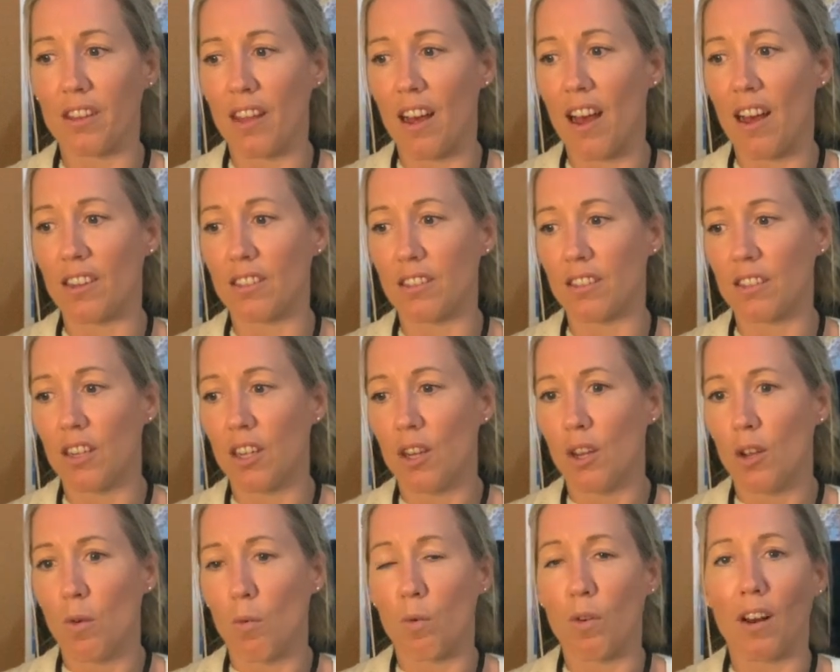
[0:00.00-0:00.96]
that
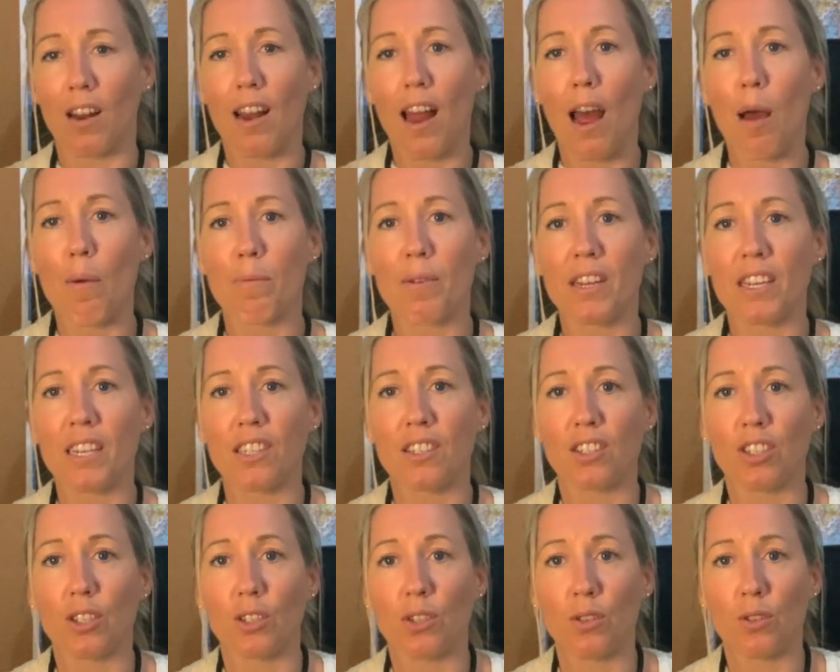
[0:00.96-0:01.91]
will allow me
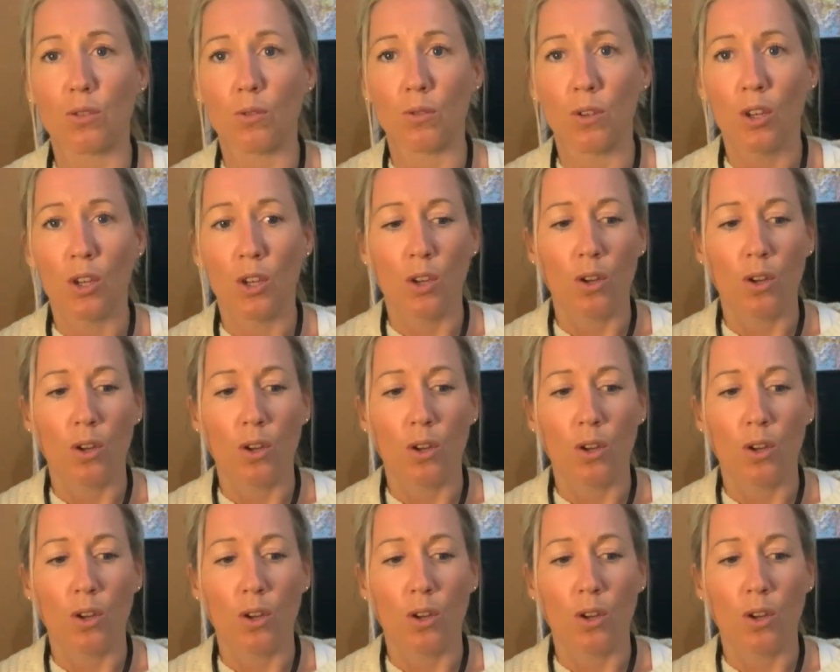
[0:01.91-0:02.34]
to